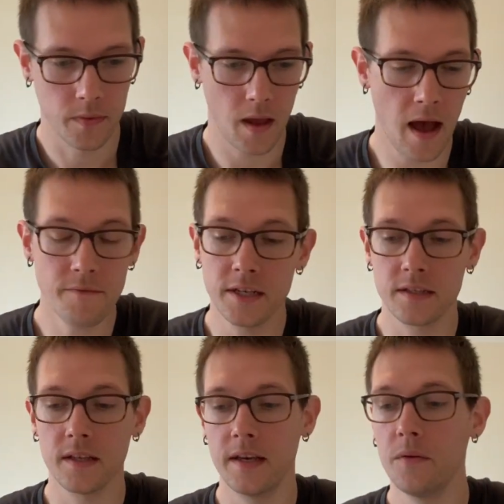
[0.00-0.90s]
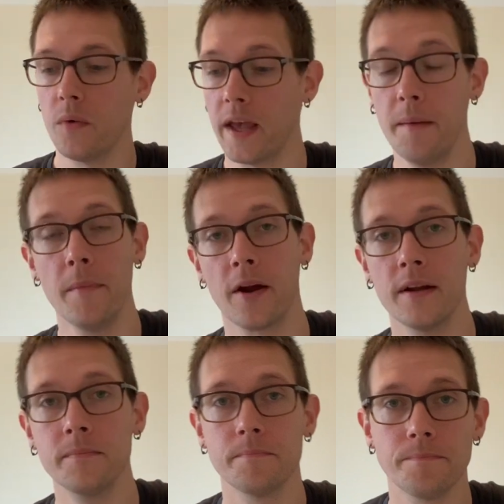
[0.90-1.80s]
Obviously, we get
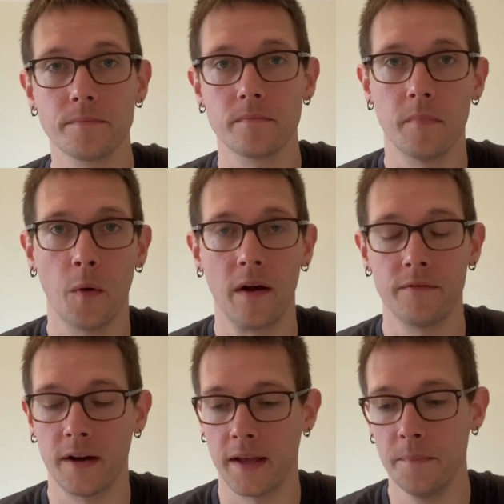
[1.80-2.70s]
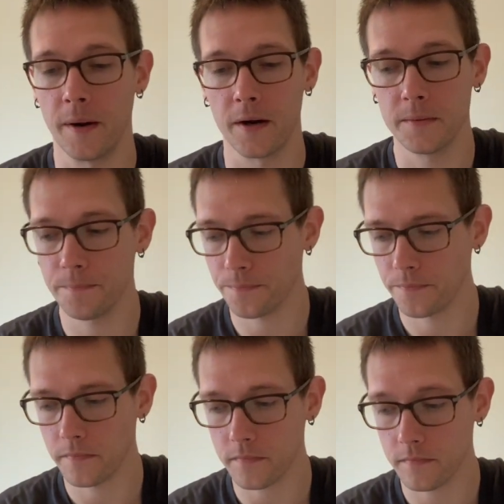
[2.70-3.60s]
married. My wife and I get married.
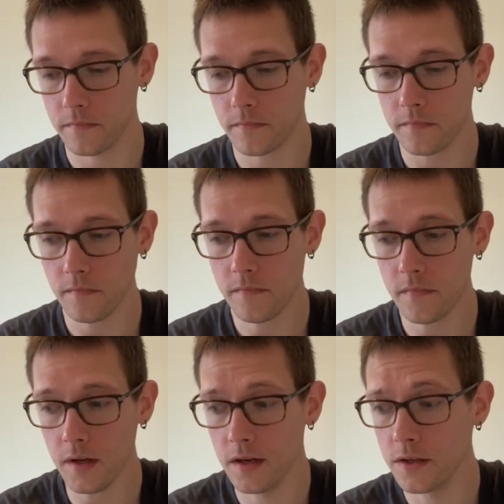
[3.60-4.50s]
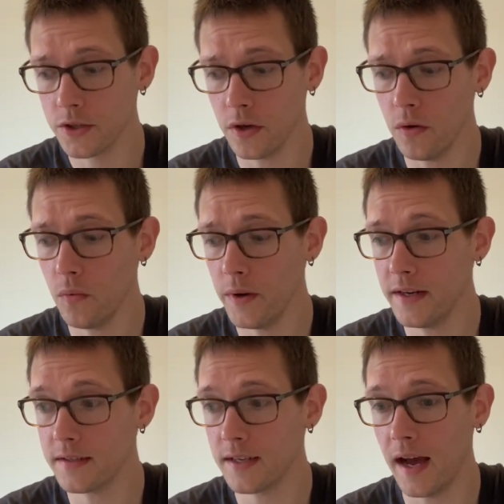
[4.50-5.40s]
So we
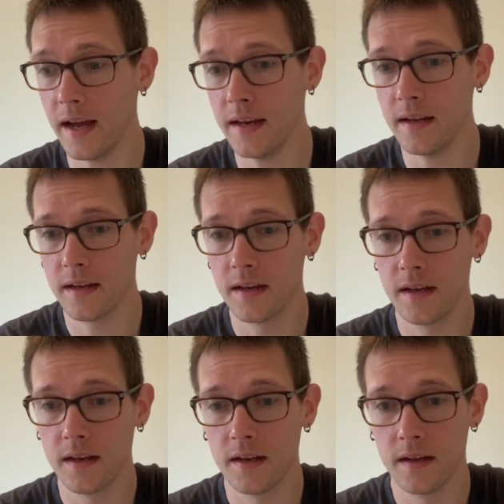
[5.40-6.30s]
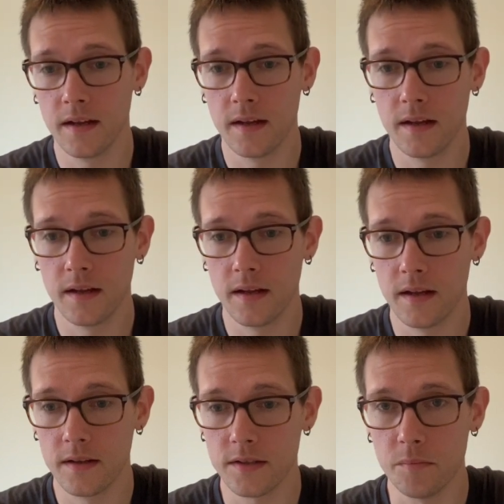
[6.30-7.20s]
decide
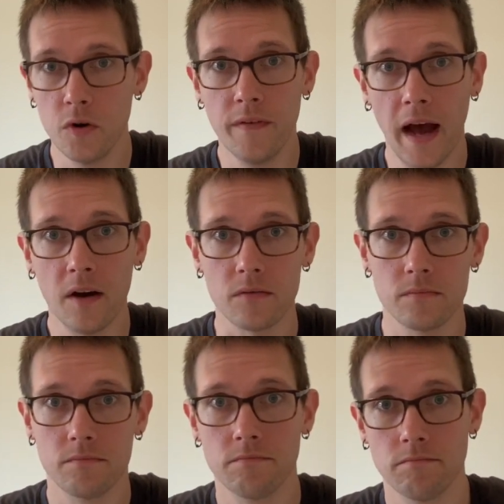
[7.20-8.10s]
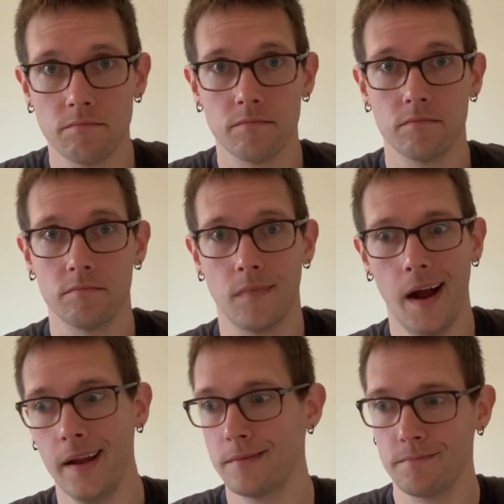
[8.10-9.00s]
to move out,
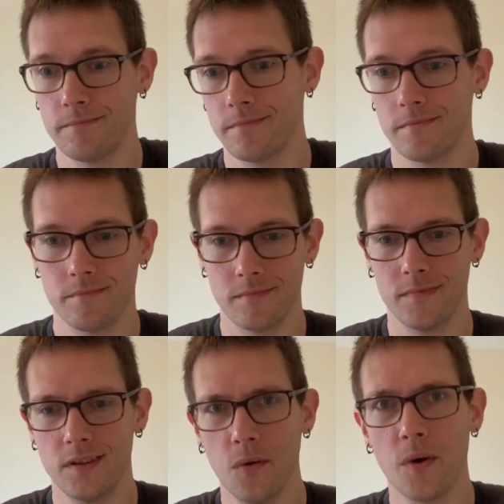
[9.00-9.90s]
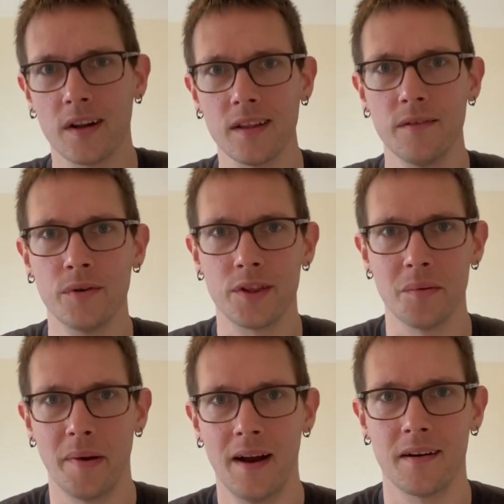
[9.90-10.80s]
right? Don't want to live with your
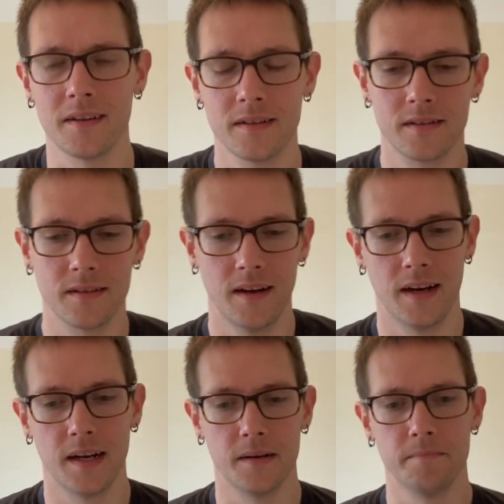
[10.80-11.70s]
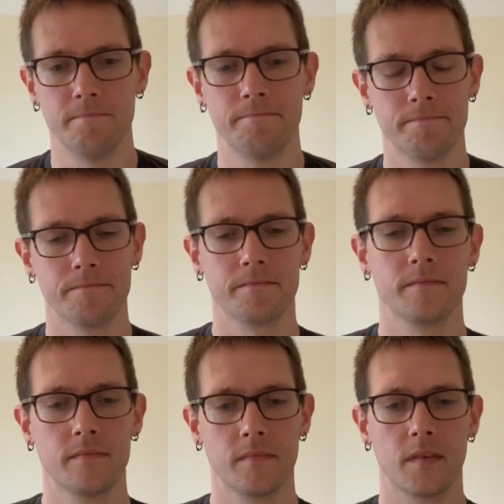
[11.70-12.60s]
parents. So
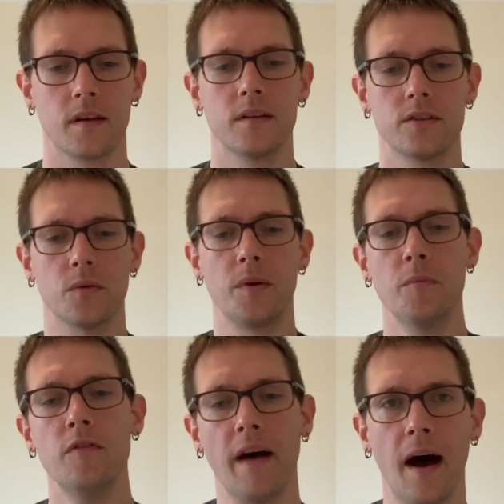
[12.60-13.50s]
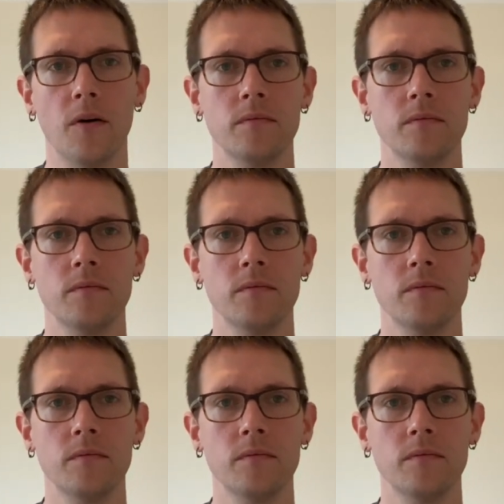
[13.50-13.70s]
we move out.